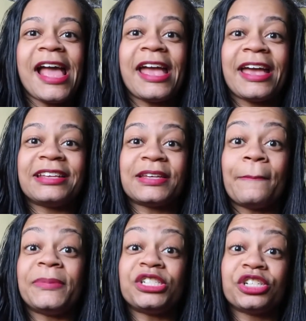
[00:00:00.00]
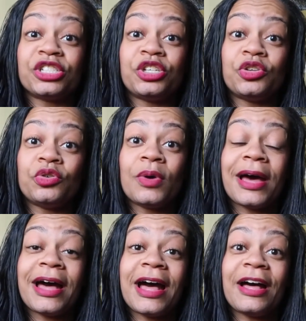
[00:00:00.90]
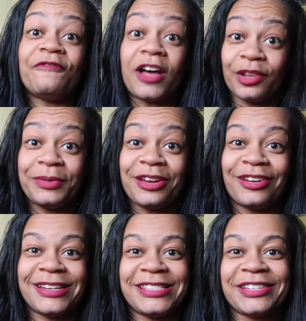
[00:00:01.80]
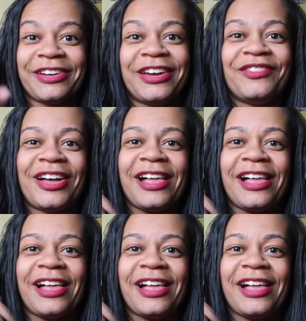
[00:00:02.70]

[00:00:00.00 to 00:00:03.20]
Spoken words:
And be sure to follow me on Instagram.